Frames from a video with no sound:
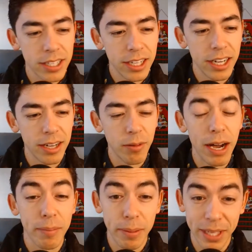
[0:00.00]
Uh,
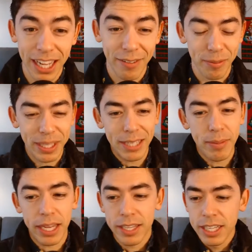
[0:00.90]
wow, Mamie got it from
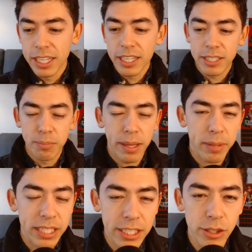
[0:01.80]
eBay.
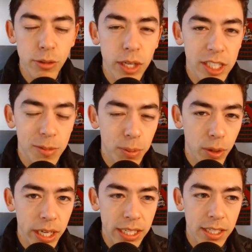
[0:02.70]
Mamie, did you
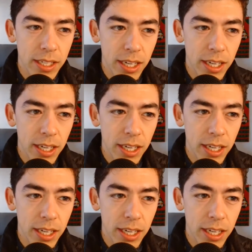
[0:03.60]
exploit?